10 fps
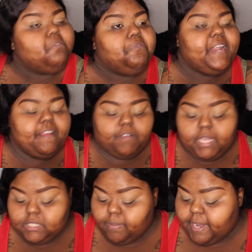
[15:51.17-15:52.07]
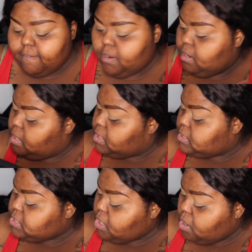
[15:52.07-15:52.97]
whatever, it's whatever.
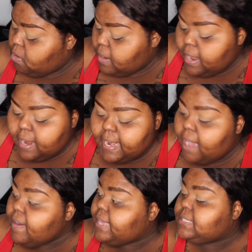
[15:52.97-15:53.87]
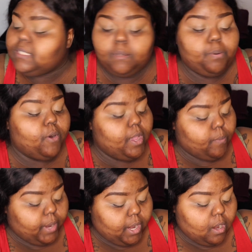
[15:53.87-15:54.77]
So now it gets to the point
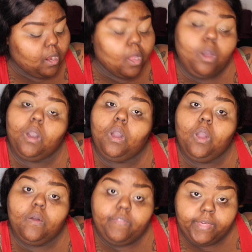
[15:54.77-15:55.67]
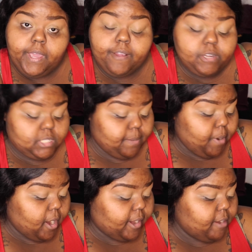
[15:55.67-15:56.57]
where here's the
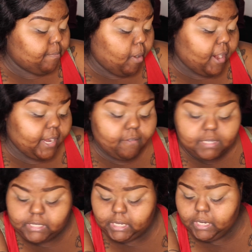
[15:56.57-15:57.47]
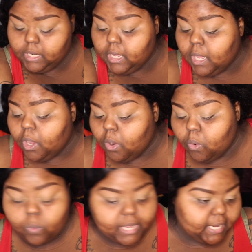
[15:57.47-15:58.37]
parking receipt.
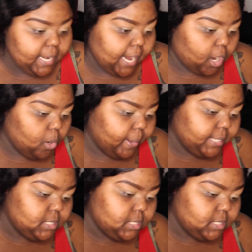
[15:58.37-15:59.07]
We need our coin.